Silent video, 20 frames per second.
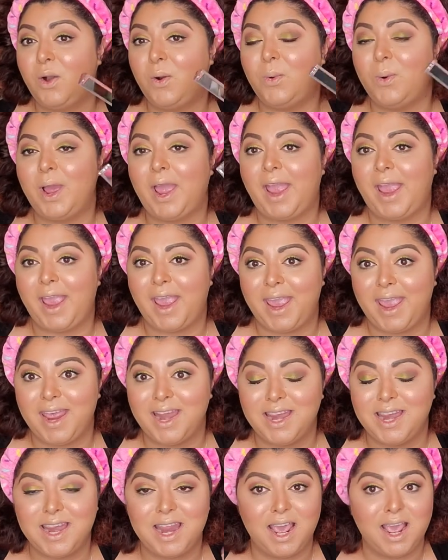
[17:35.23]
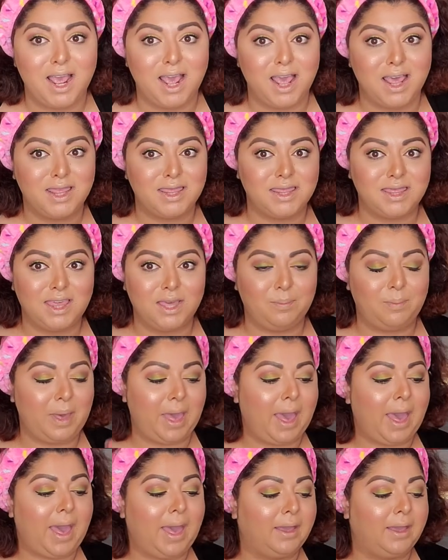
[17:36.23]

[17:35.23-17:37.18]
in the bag